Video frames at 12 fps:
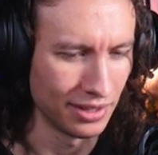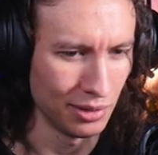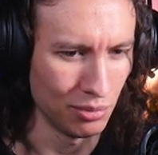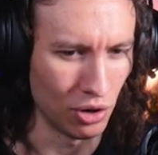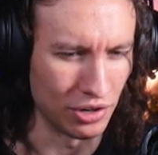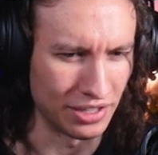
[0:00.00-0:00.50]

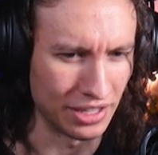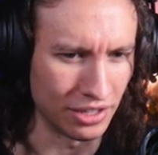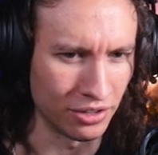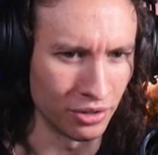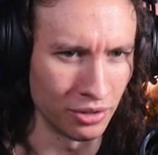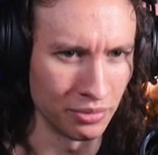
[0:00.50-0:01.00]
Poor
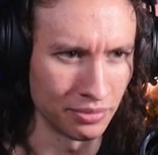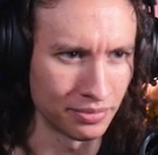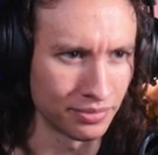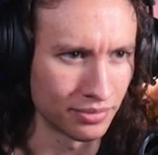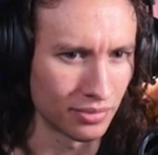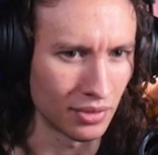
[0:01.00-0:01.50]
Seagull.
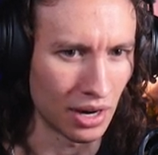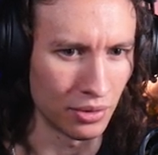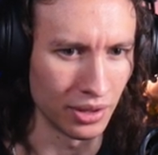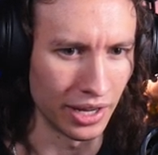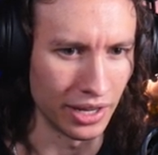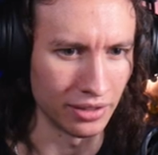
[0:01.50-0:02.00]
I
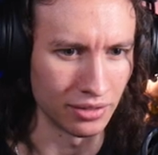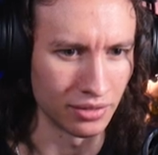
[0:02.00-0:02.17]
relate.